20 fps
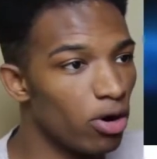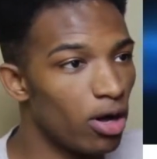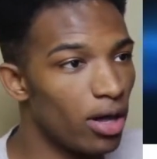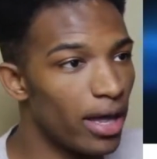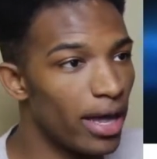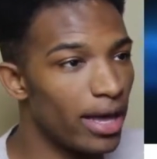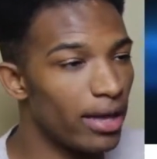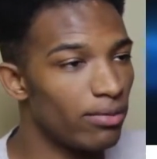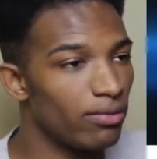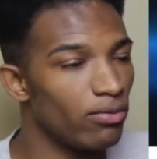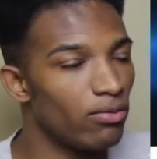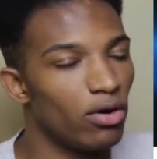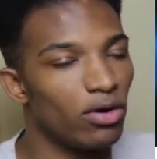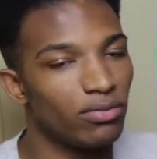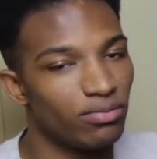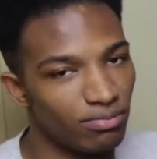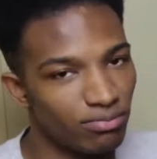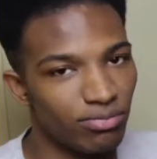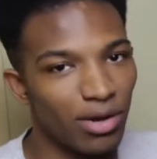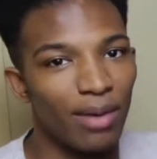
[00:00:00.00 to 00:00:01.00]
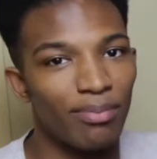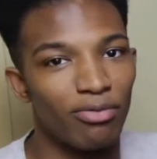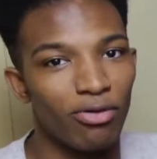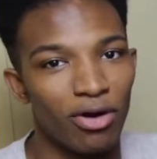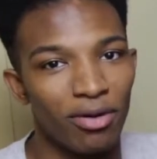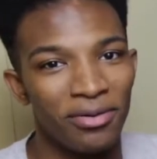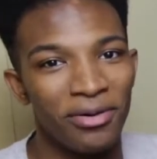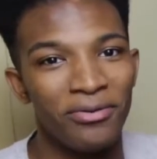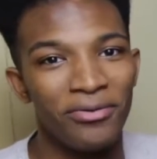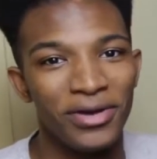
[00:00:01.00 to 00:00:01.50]
Brawl and, well, not
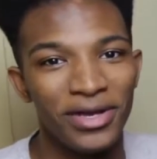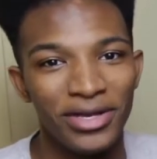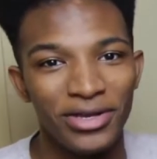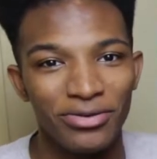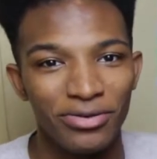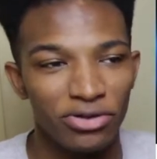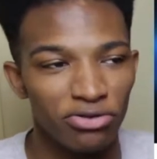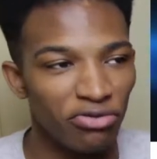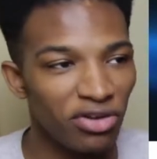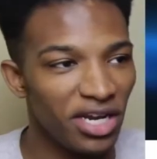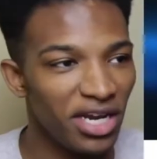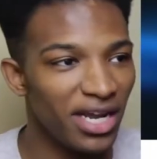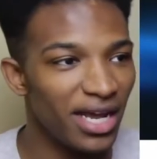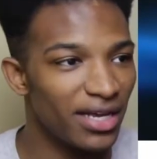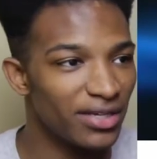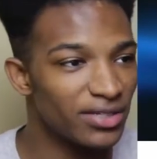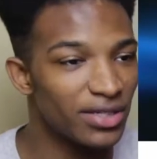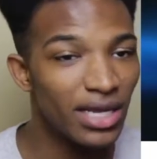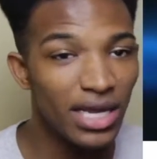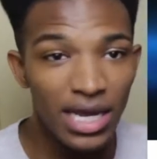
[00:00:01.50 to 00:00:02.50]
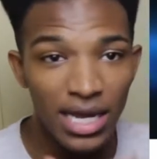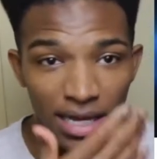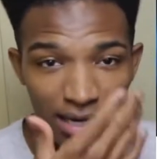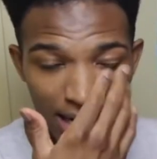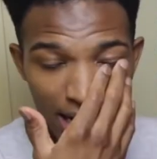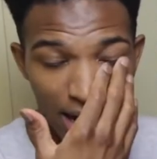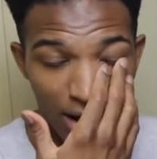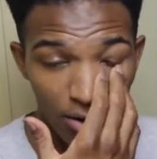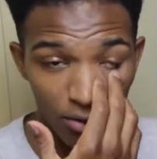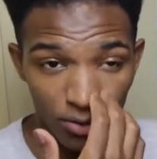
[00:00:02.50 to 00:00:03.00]
Brawl, but Wii U and
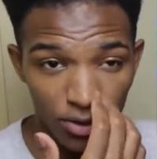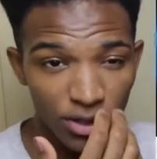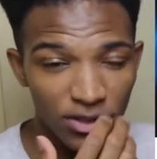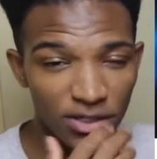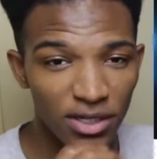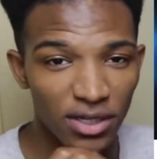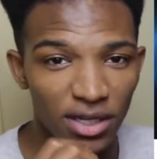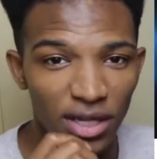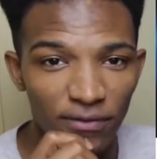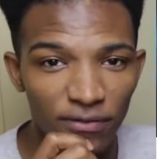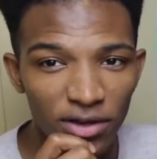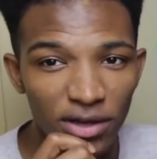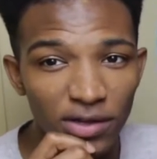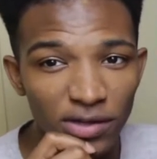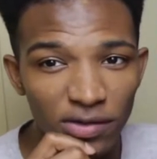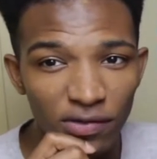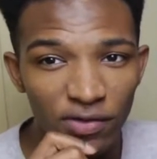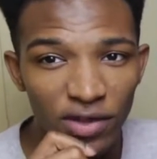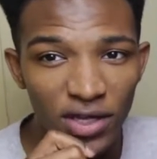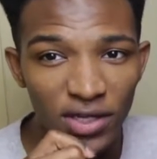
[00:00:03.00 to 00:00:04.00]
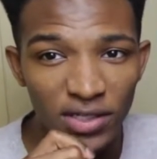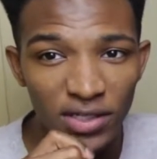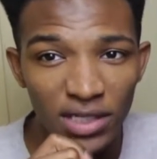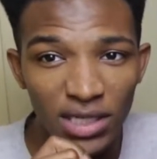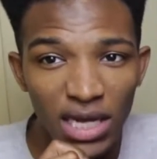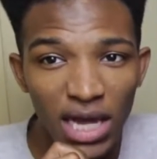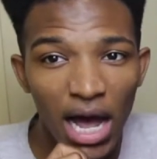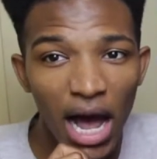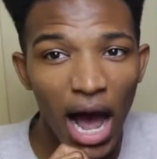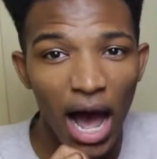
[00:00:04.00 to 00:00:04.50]
3DS. Now, the significance of
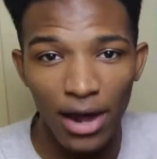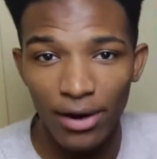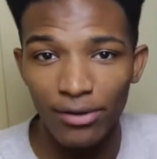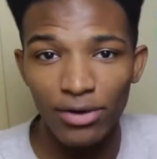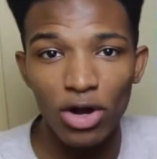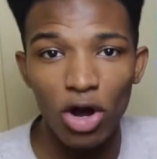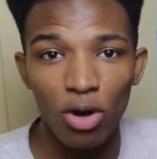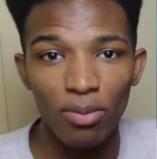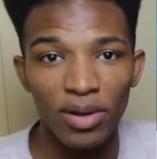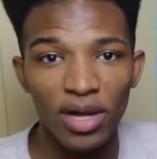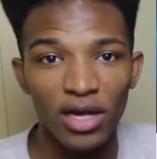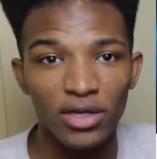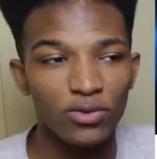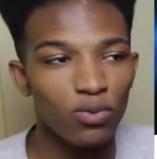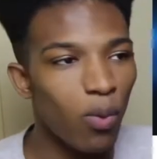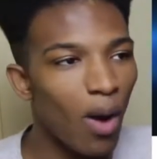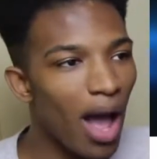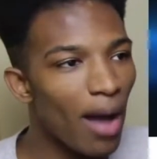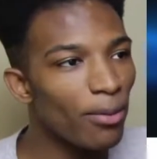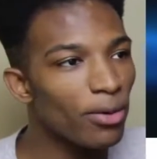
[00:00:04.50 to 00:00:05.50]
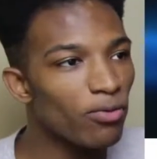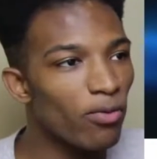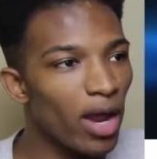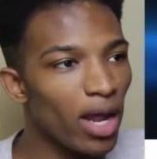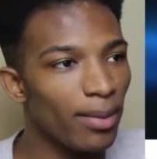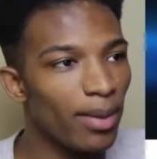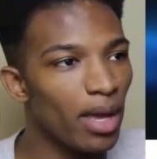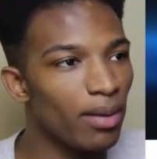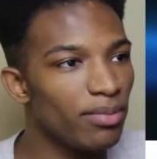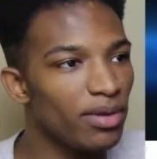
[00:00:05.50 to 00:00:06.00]
this, I don't know, because why would
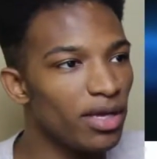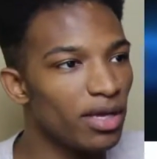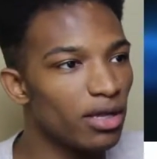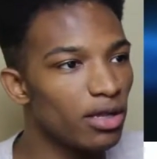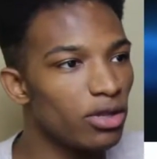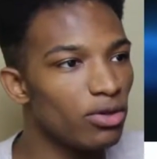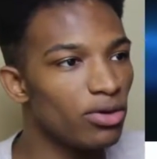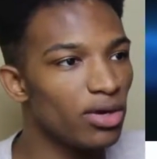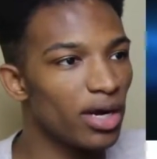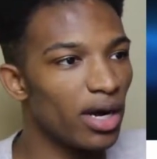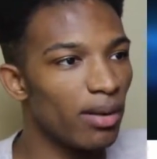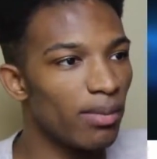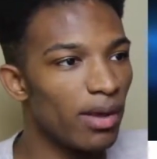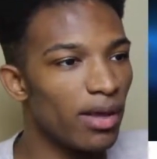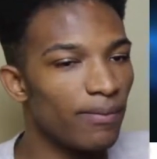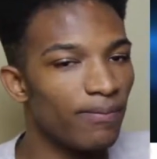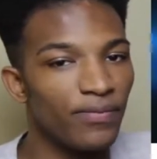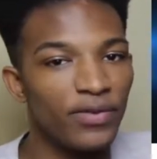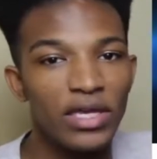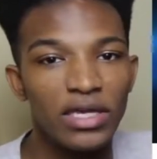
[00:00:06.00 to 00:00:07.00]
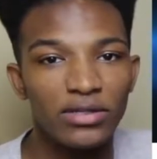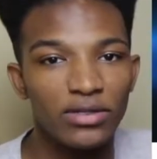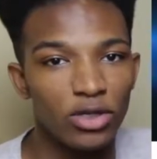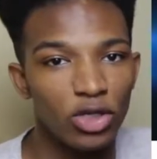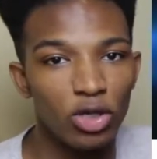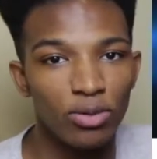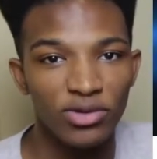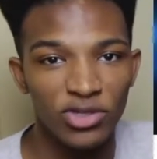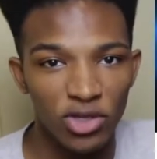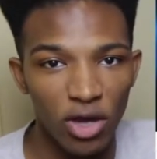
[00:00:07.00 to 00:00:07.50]
Rayman be included? I mean, he's a
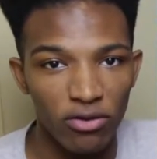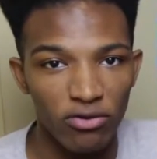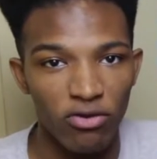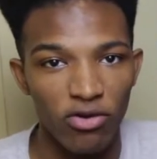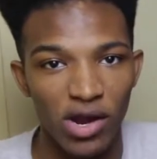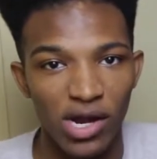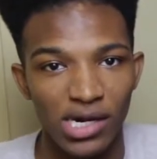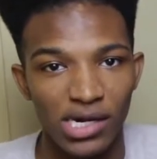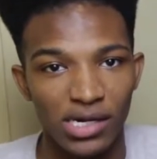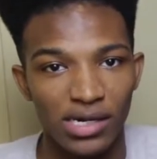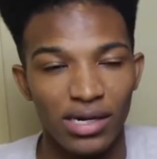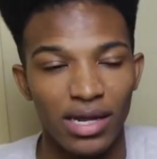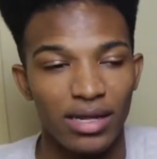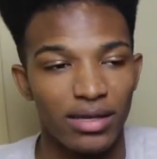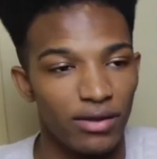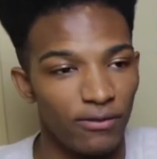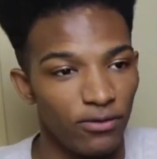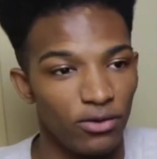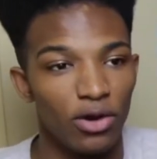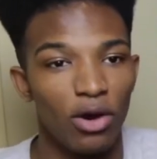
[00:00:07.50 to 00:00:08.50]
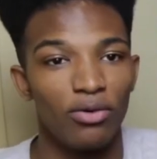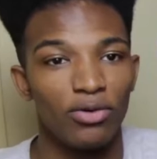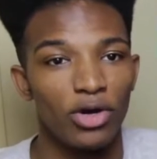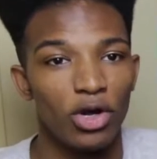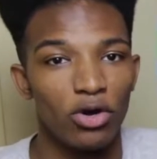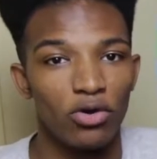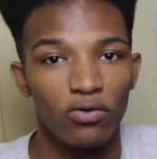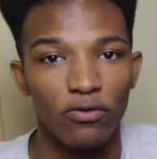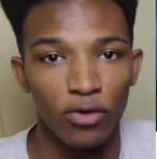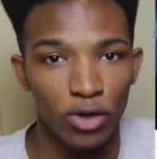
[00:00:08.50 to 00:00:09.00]
Ubisoft creation, if you don't
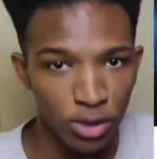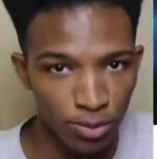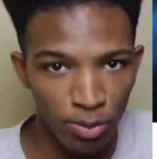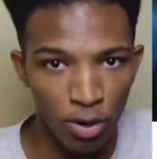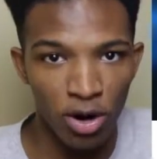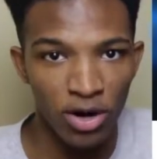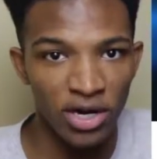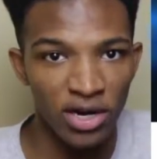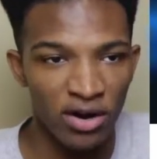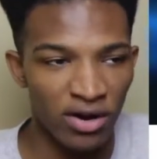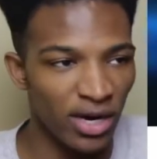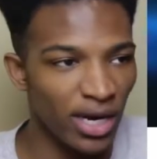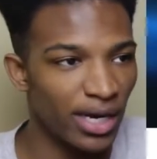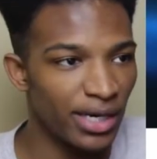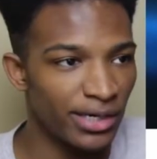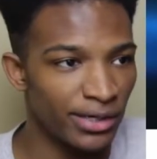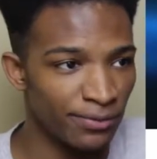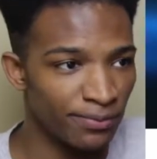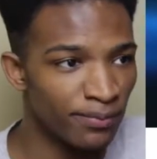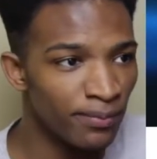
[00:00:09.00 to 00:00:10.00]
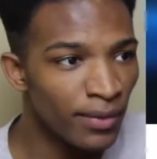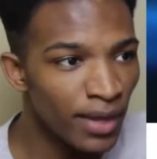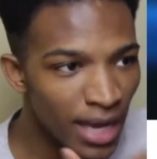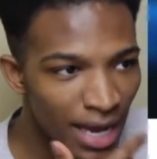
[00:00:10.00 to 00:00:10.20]
know, first party creation.